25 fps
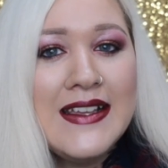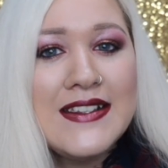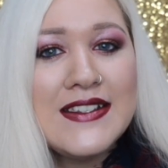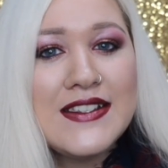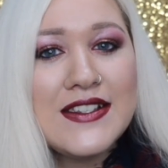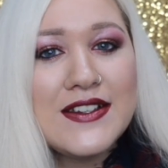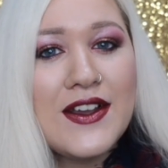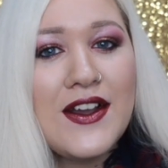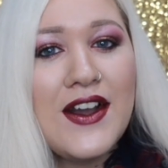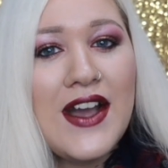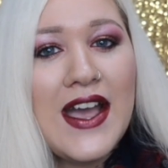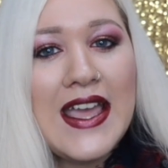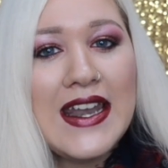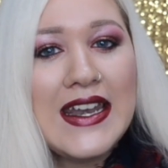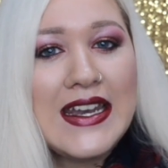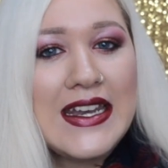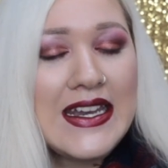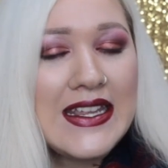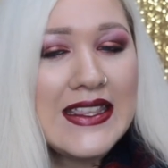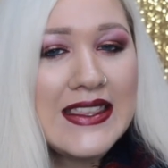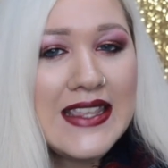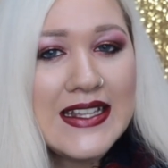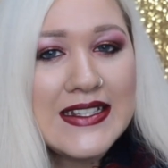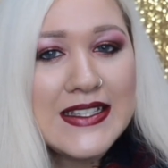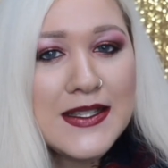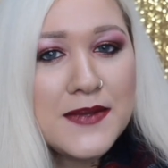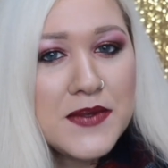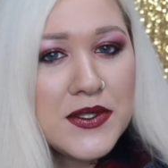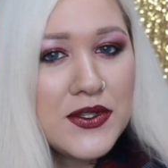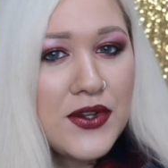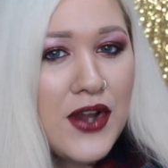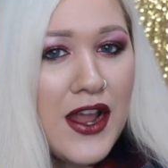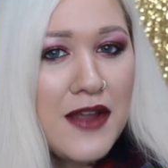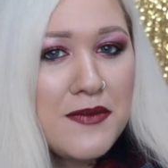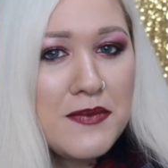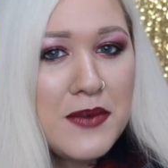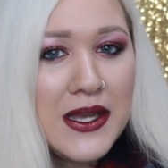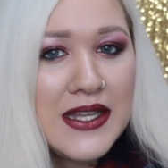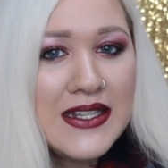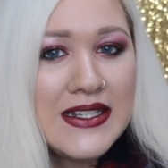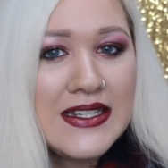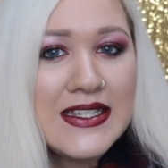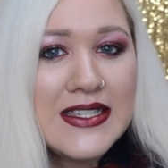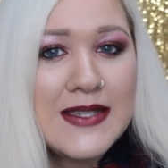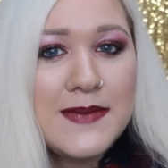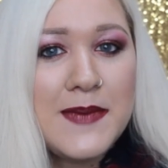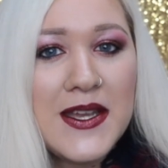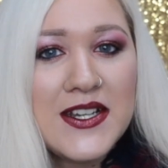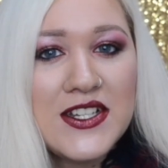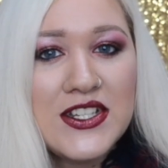So go ahead and hit that subscribe button,
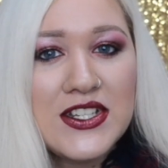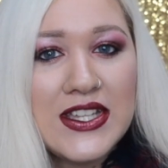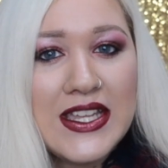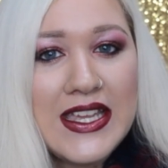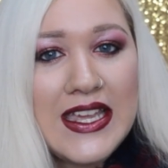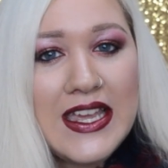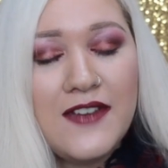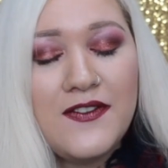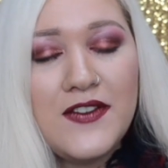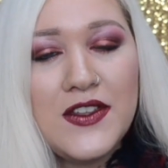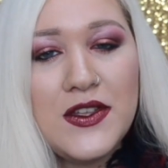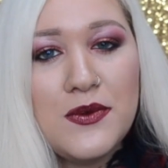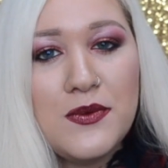especially if